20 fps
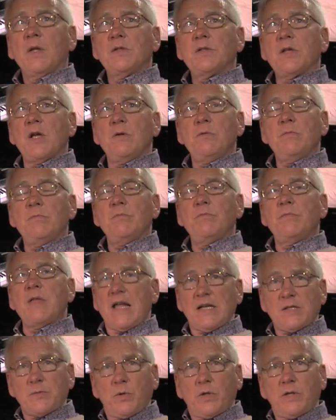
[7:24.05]
So
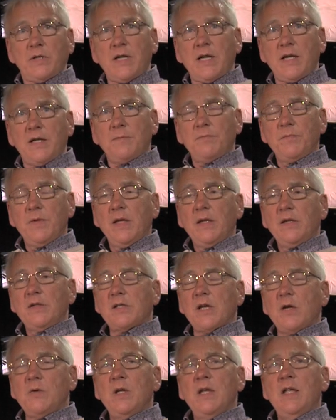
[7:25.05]
that's what I did.
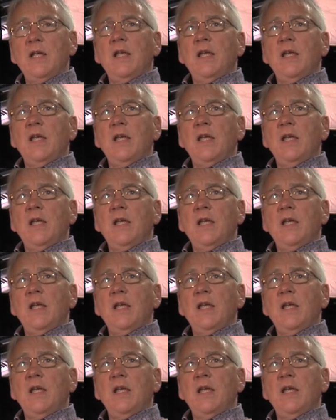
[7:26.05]
So